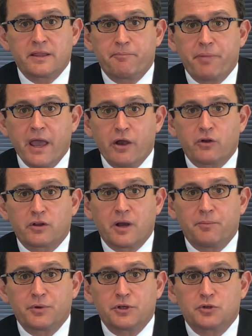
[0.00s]
the parent
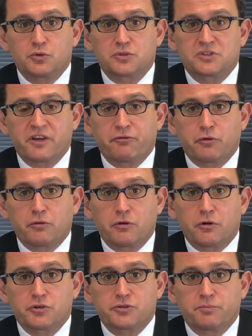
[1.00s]
company to several
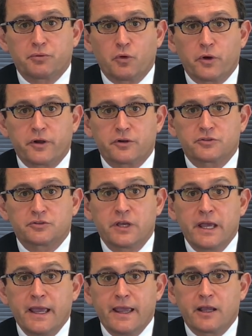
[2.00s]
large employers,
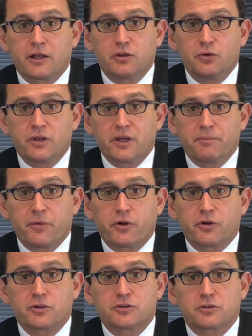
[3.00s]
including
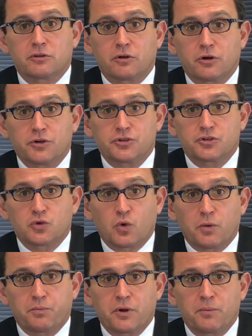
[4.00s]
America's largest
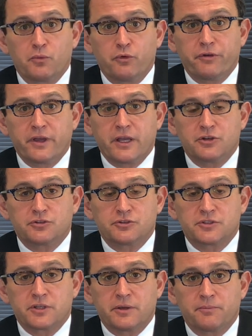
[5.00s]
corporate moving
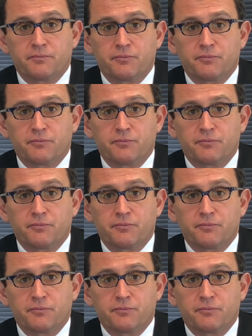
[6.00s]
agency.